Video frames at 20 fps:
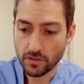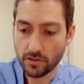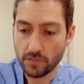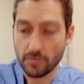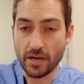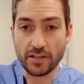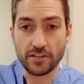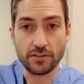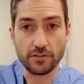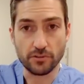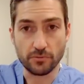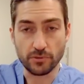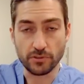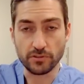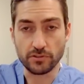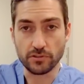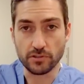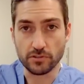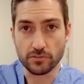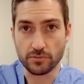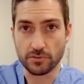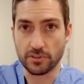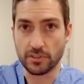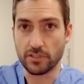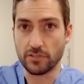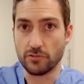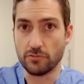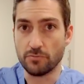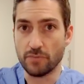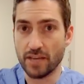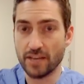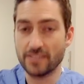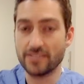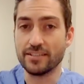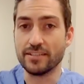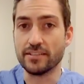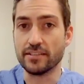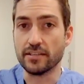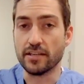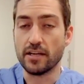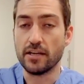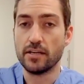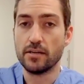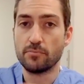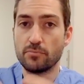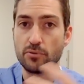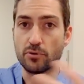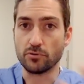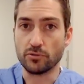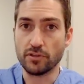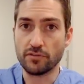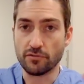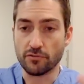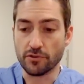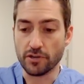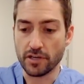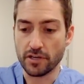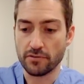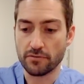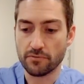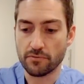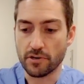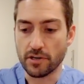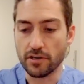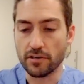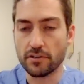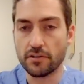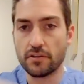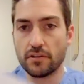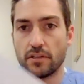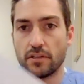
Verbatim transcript: bacteria what does what they do best and proliferate, right?